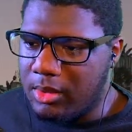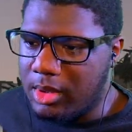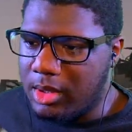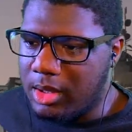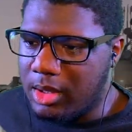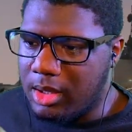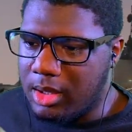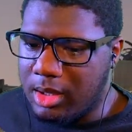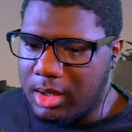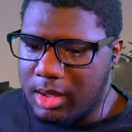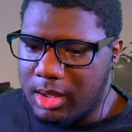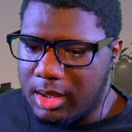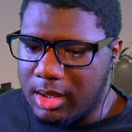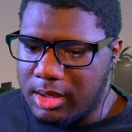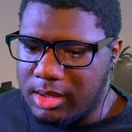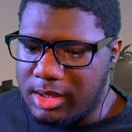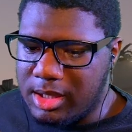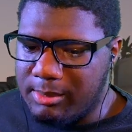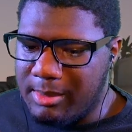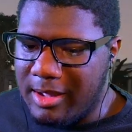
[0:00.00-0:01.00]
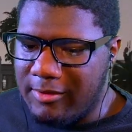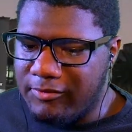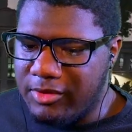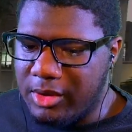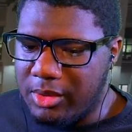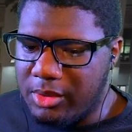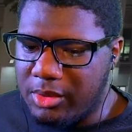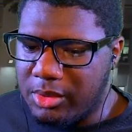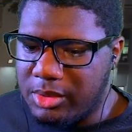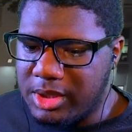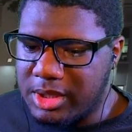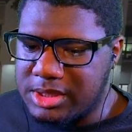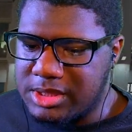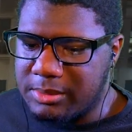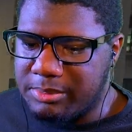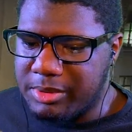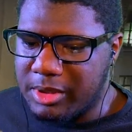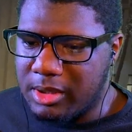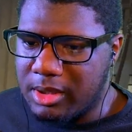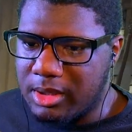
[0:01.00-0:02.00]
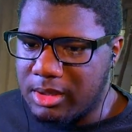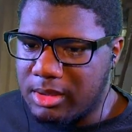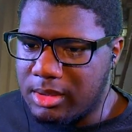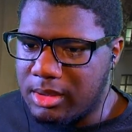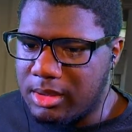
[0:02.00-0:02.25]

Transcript: Uh, did my vehicle disappear?